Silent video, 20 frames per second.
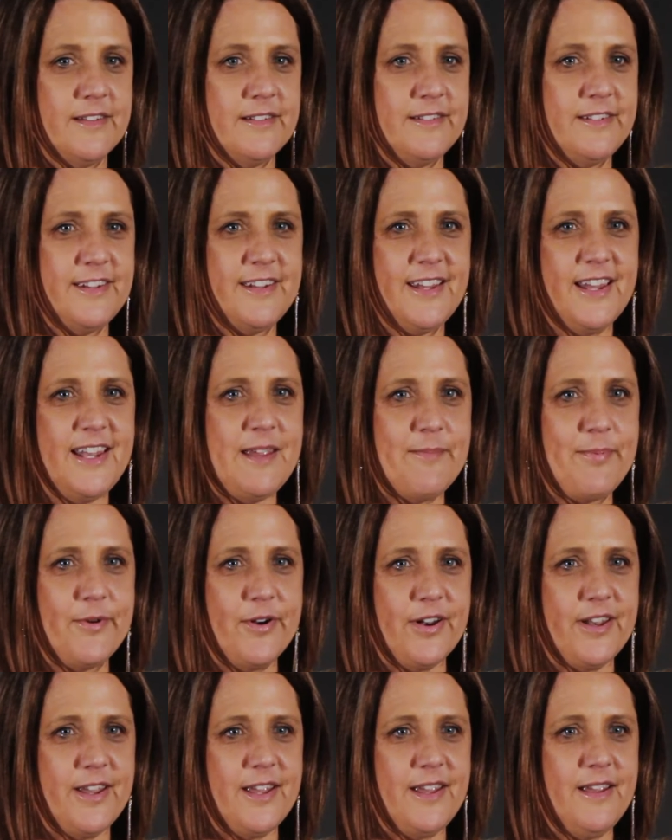Did
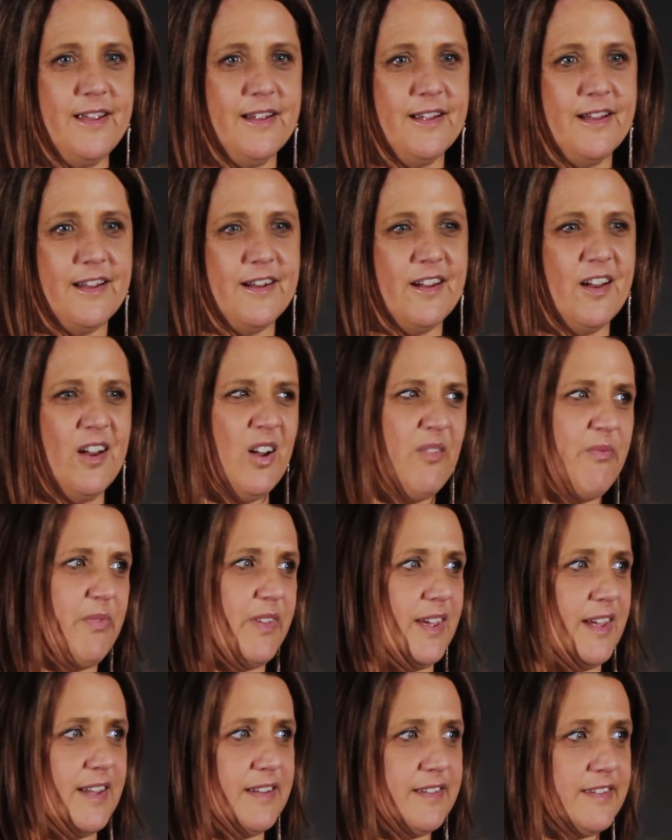anybody, and I hope
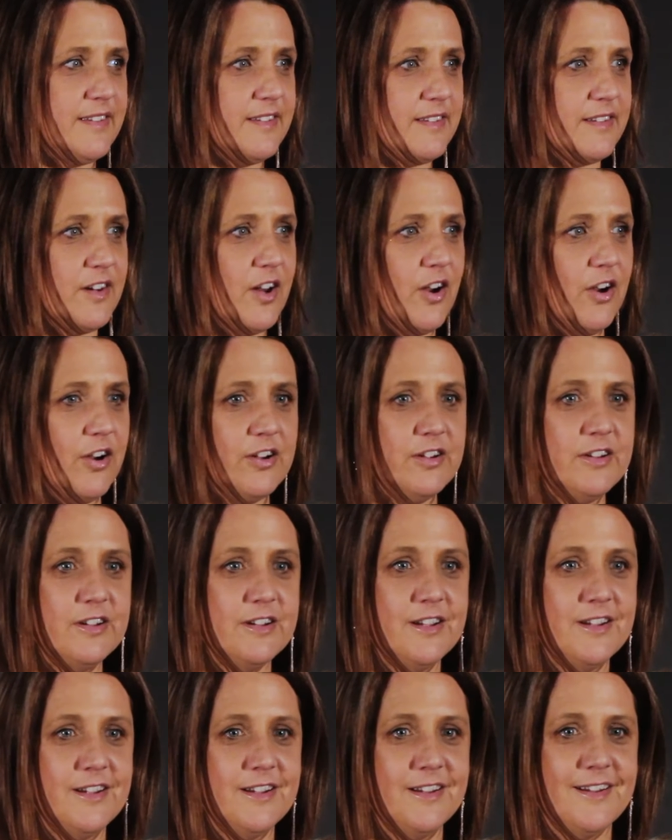the answer's no,
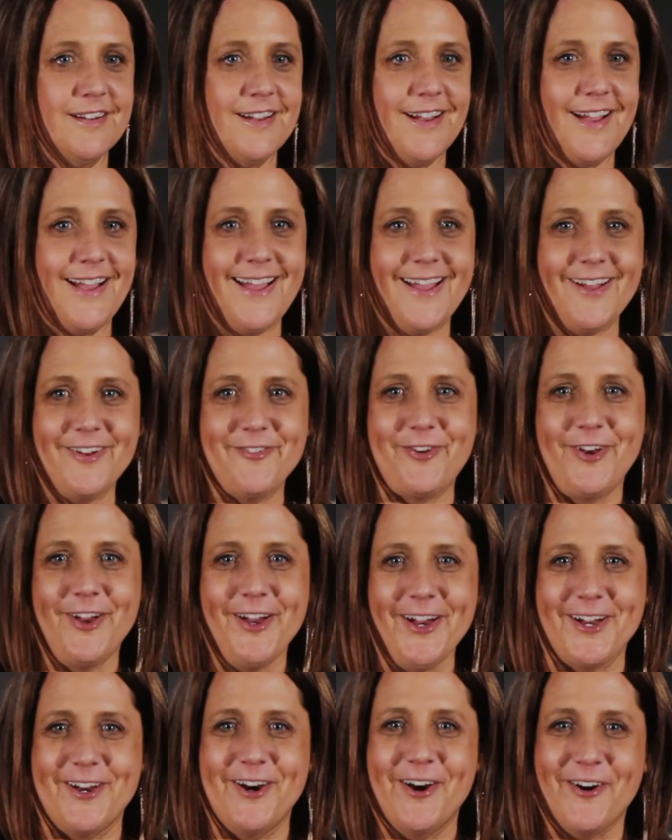have
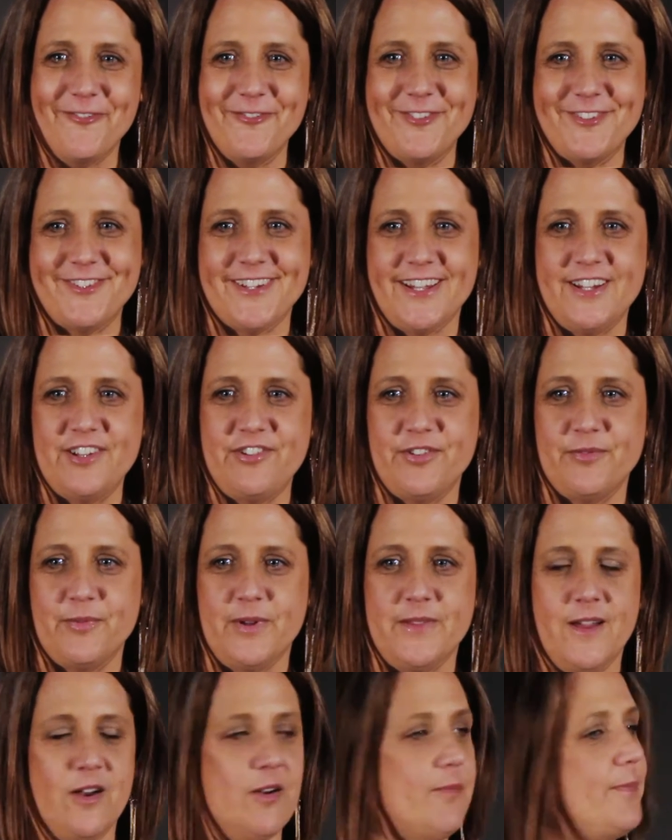a conversation where
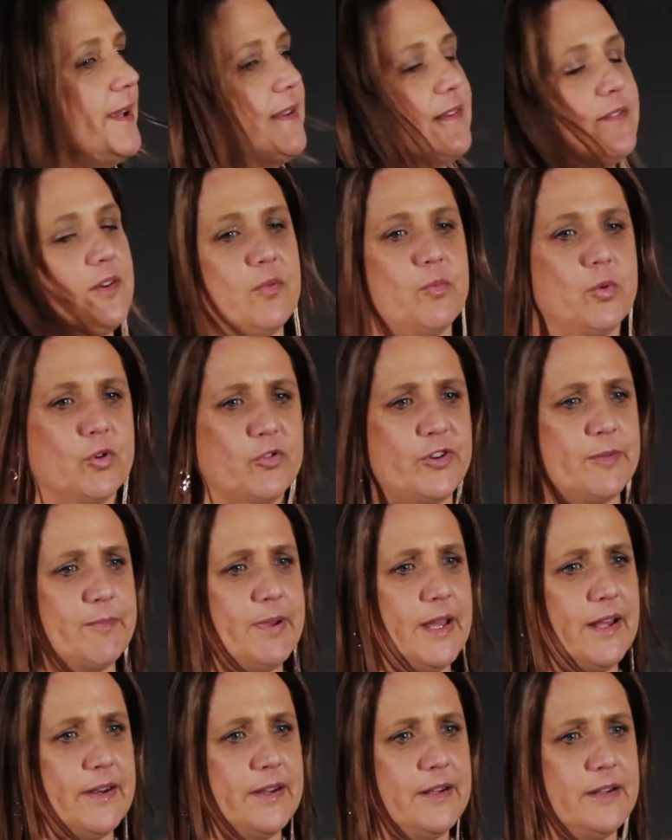they were being sold washing
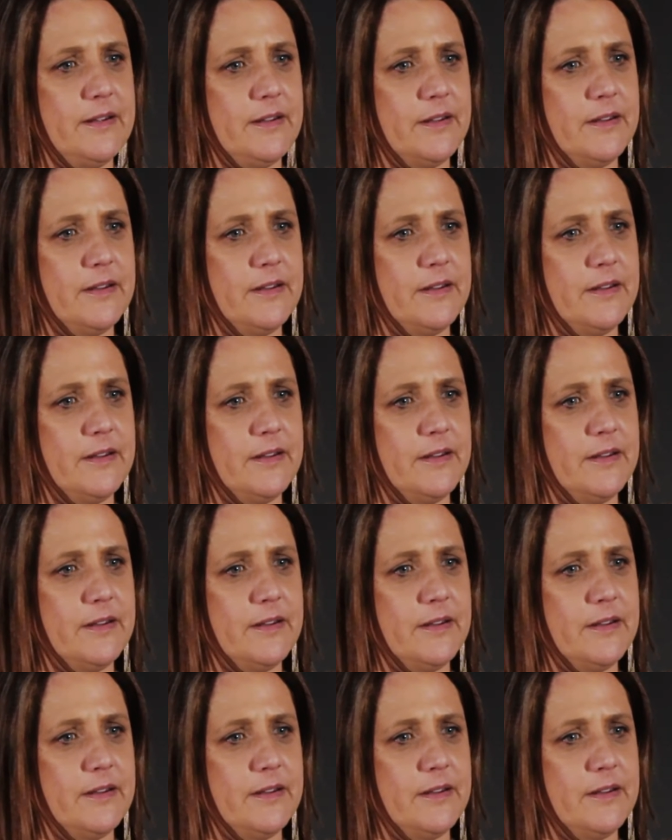powder?